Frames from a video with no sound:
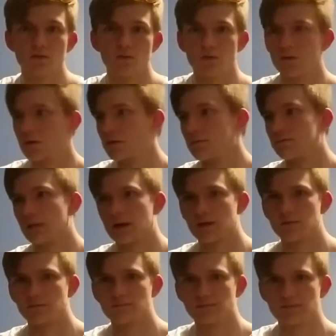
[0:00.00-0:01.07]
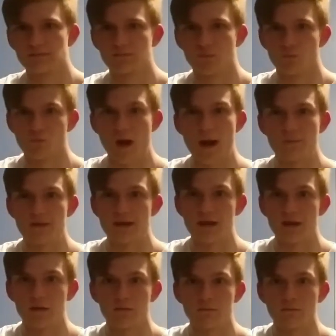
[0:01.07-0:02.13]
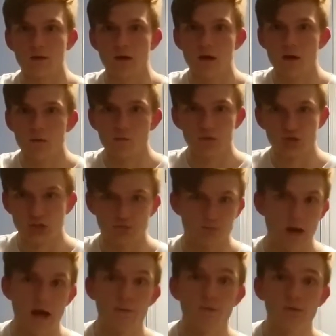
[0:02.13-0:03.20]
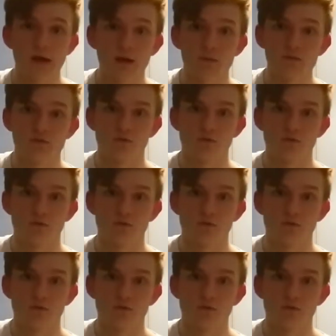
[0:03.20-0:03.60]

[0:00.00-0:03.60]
or like a wrap 10, which I'm okay with